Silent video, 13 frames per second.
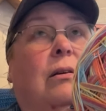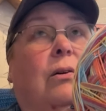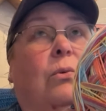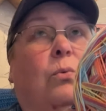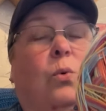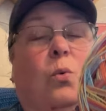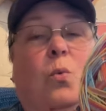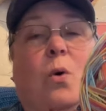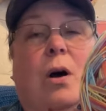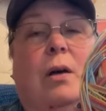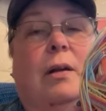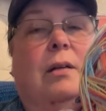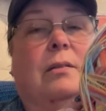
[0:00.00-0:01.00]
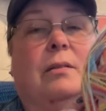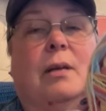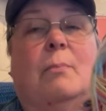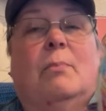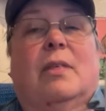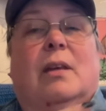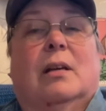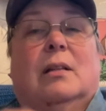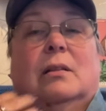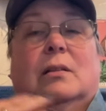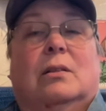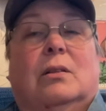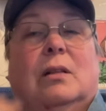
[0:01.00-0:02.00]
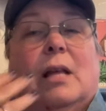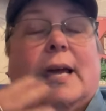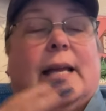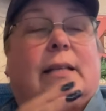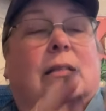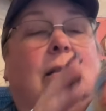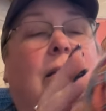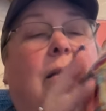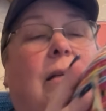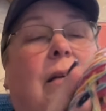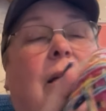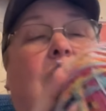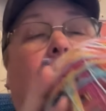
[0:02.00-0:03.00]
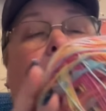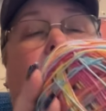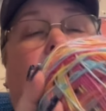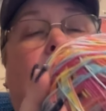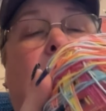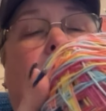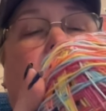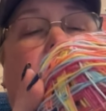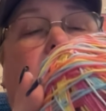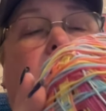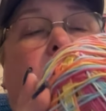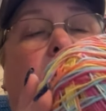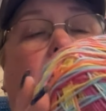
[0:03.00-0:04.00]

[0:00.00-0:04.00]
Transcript: a Ruana, something a little light. It's